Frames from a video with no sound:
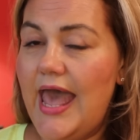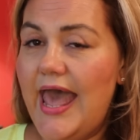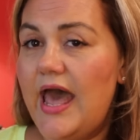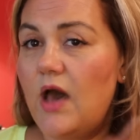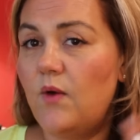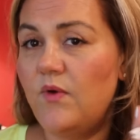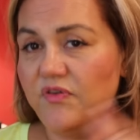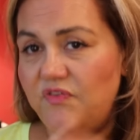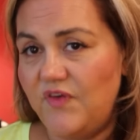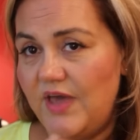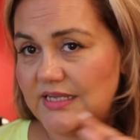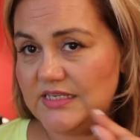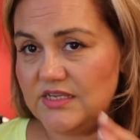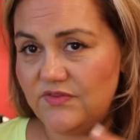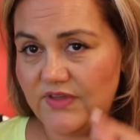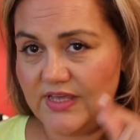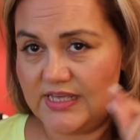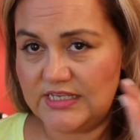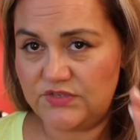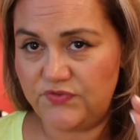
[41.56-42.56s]
How
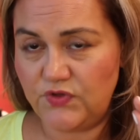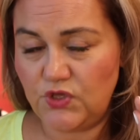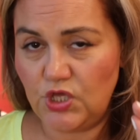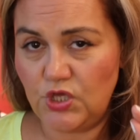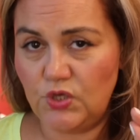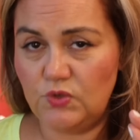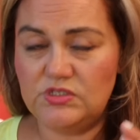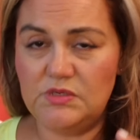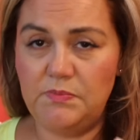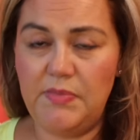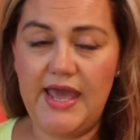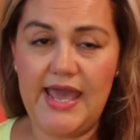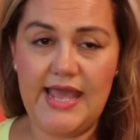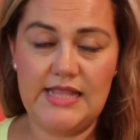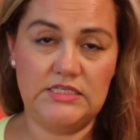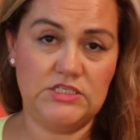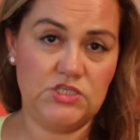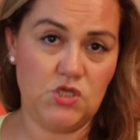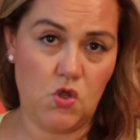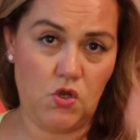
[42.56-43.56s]
effective it is for you
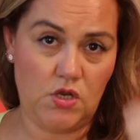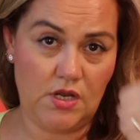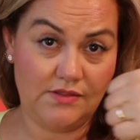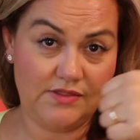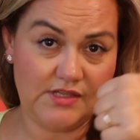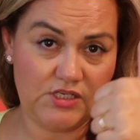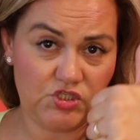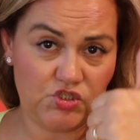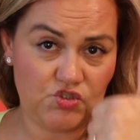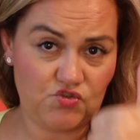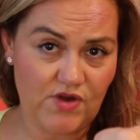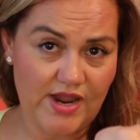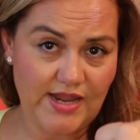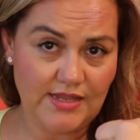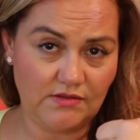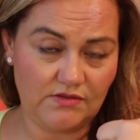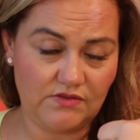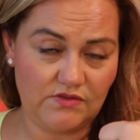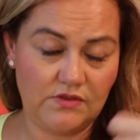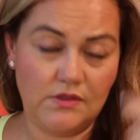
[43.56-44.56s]
depends on the
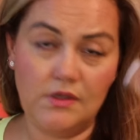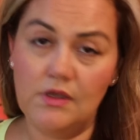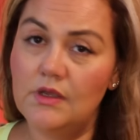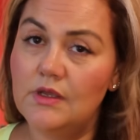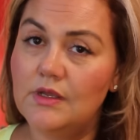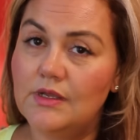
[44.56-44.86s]
strength,